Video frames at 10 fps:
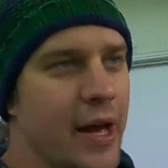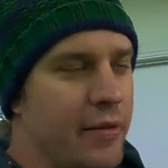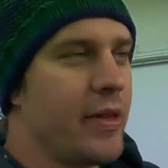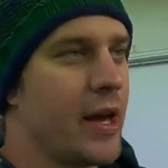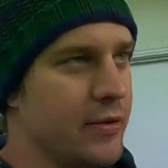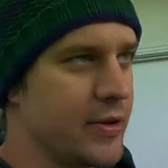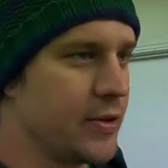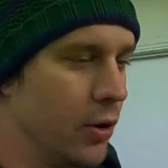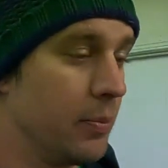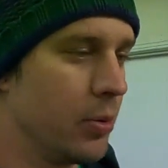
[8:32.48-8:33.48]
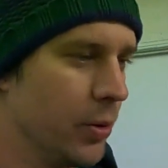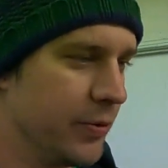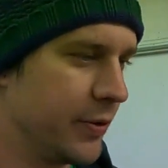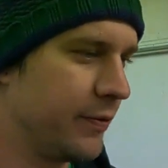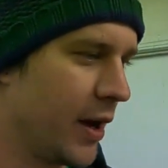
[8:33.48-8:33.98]
that sort of
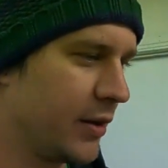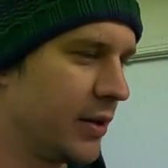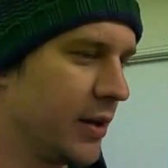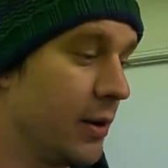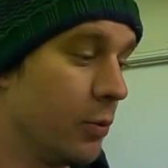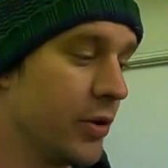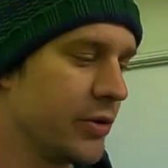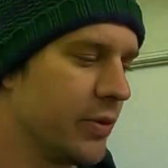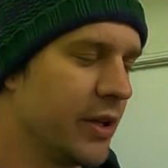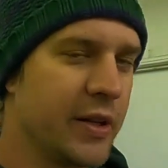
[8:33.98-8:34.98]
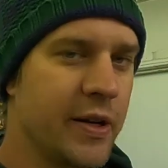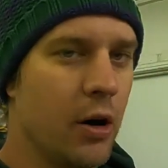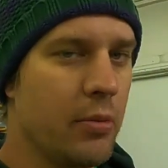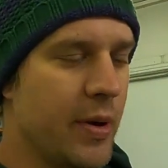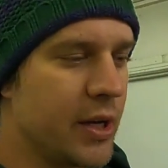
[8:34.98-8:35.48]
proves the fact that it was really a
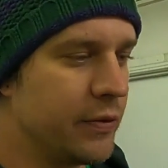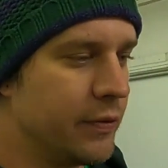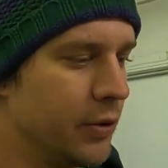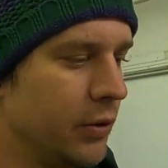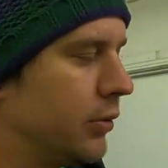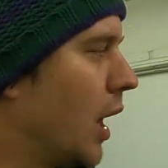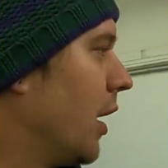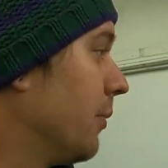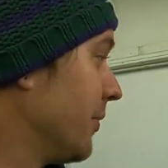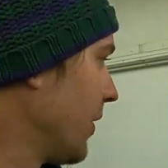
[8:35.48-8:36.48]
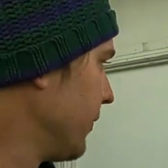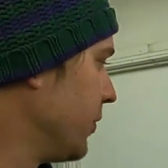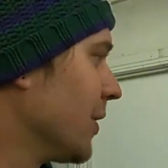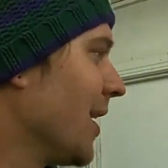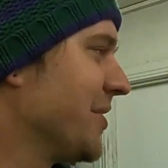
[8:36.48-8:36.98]
terrible batch of fuel. We've had a
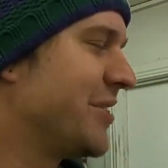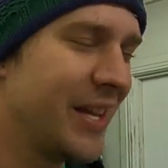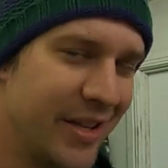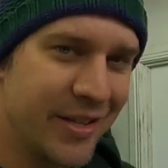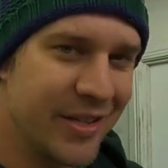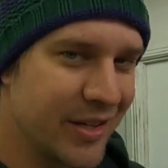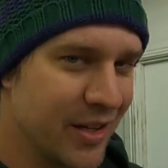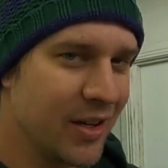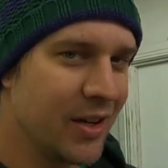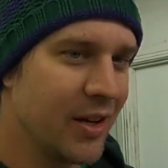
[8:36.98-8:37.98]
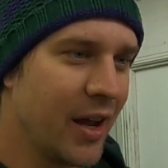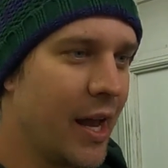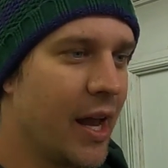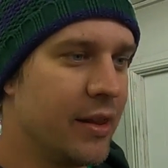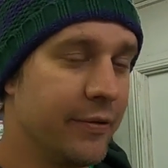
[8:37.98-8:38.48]
few cars since,
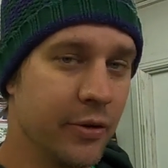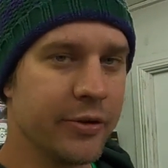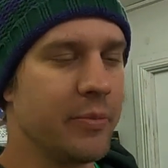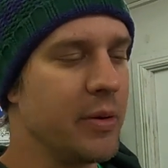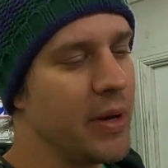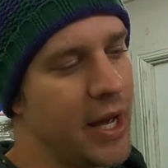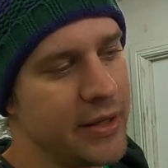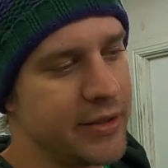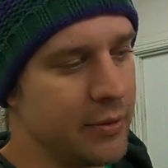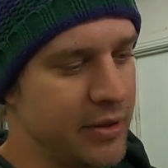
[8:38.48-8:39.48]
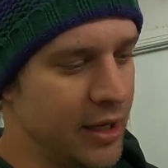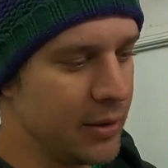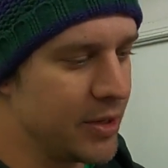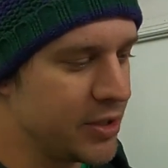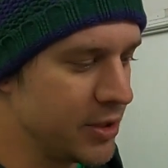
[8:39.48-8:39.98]
and the fuel's not been bad. So we think
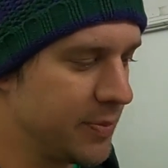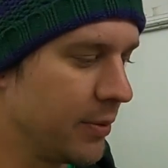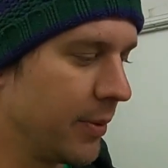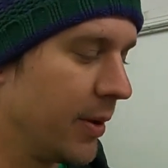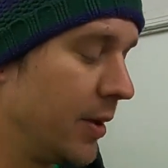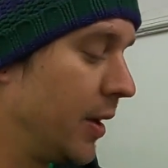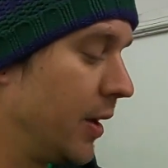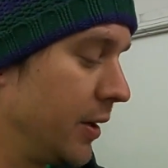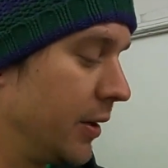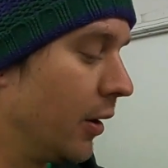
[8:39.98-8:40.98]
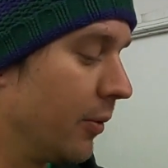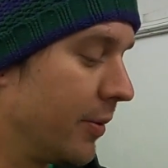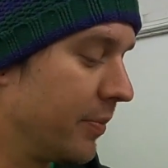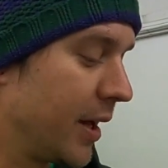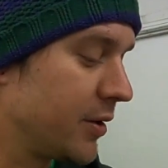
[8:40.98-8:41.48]
it must have just been
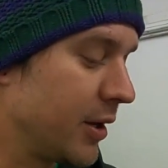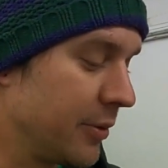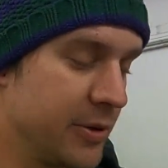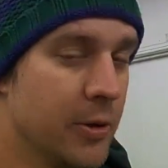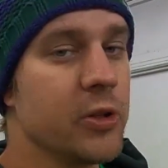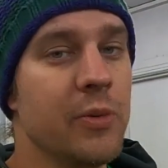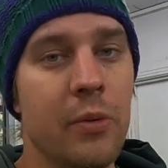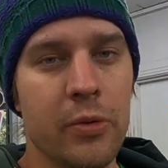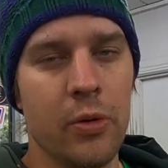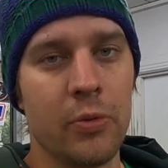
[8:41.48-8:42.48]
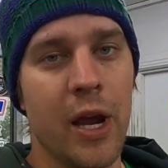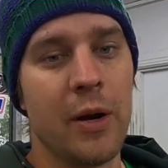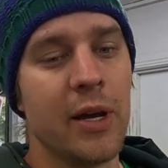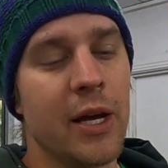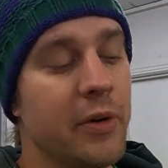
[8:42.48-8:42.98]
one batch, like we talked about with all the
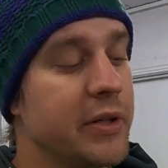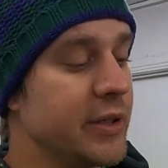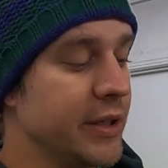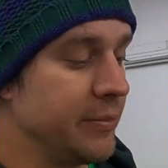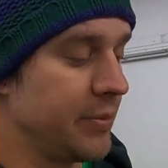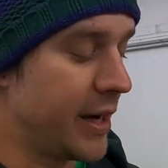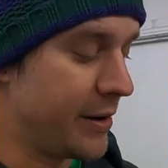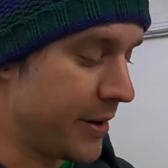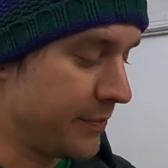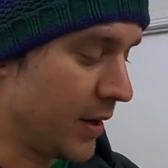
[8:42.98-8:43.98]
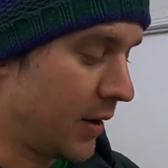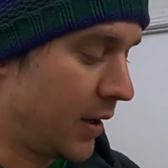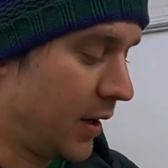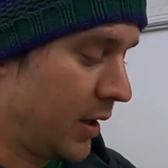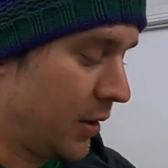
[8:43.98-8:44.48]
rain we had recently. But anyway,
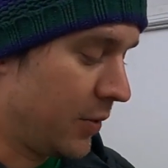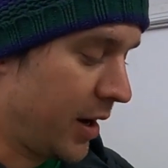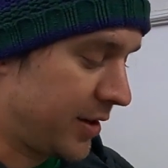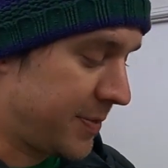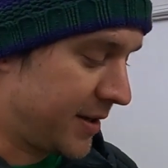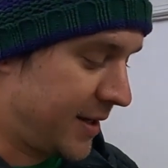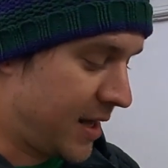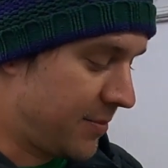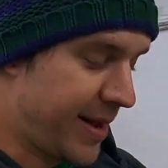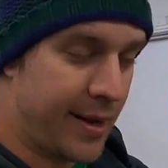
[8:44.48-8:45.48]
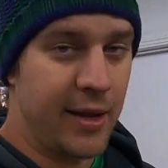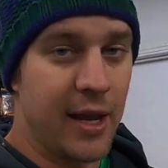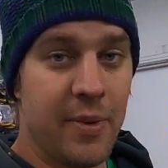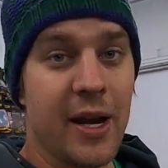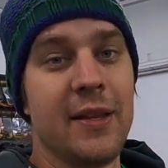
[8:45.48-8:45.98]
we'll get this back together,
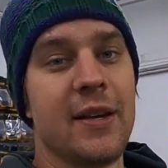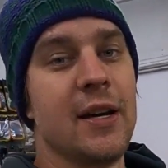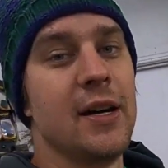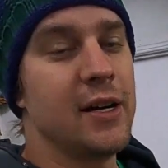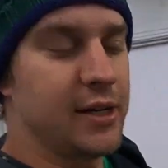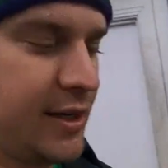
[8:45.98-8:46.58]
get it back in the car,